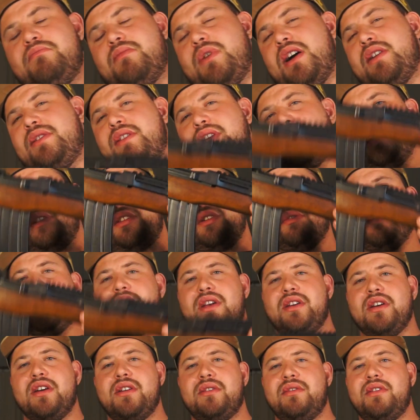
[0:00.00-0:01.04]
I think it's a
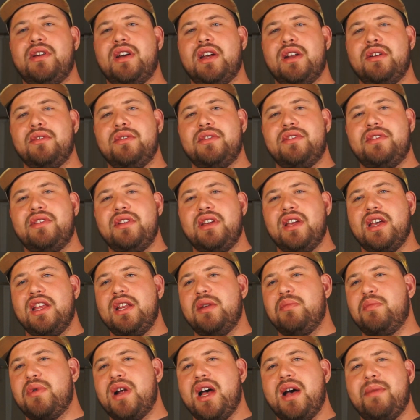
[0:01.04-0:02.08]
great gun. I don't see
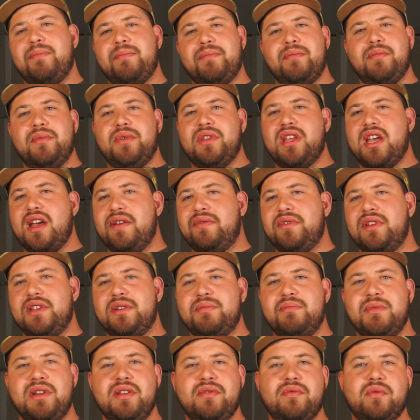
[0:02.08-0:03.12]
any problem with having
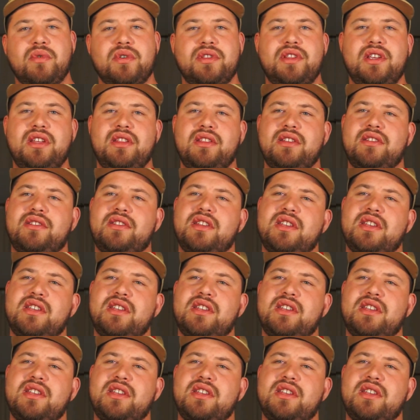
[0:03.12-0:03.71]
this Mini 14.